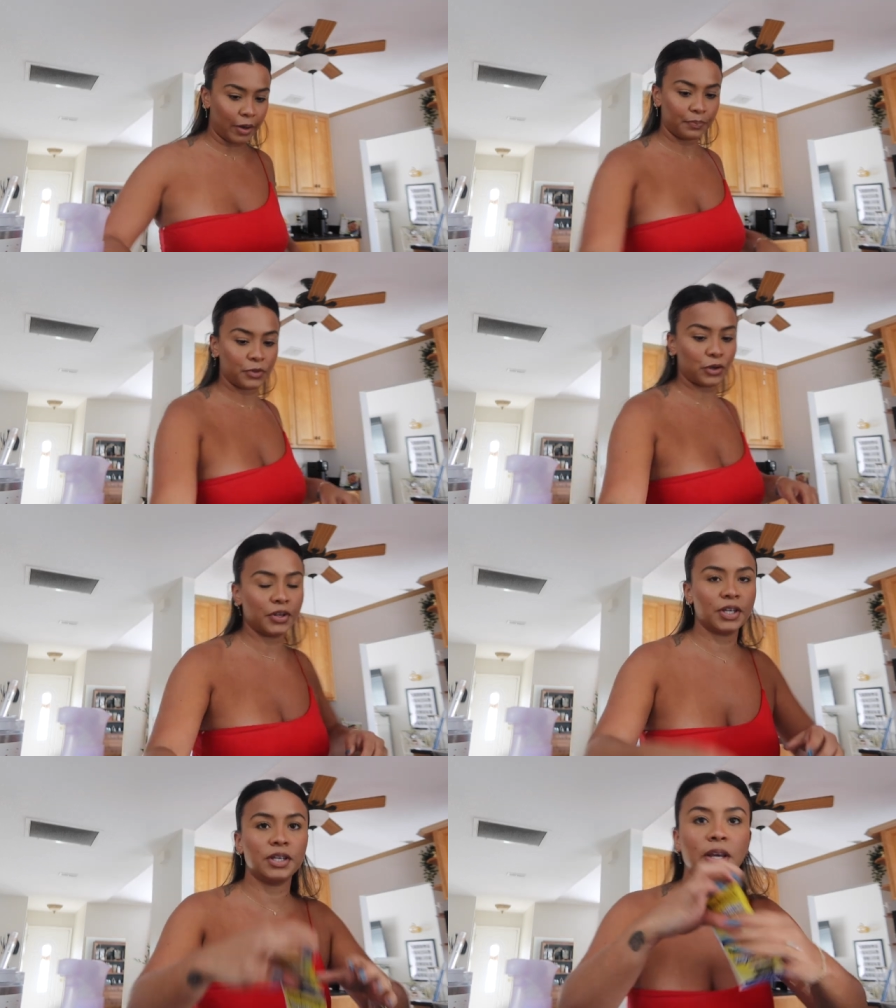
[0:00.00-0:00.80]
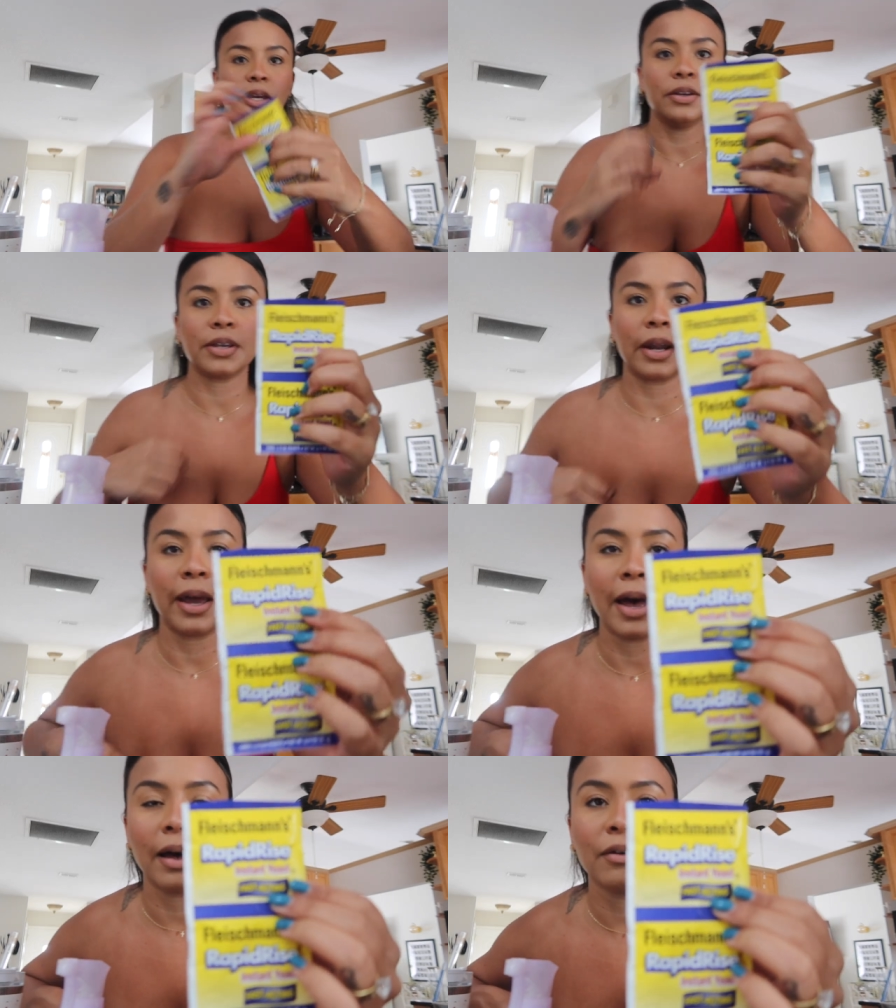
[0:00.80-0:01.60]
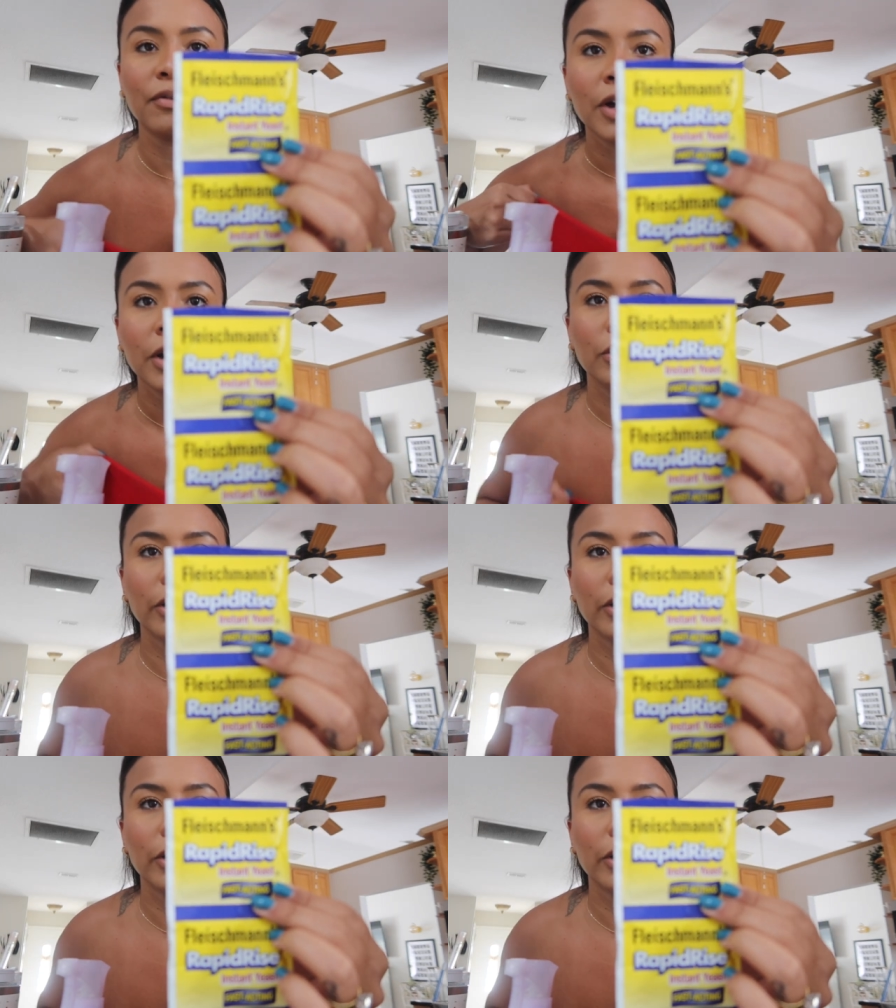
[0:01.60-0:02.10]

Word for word: Okay, so this is the yeast that I have.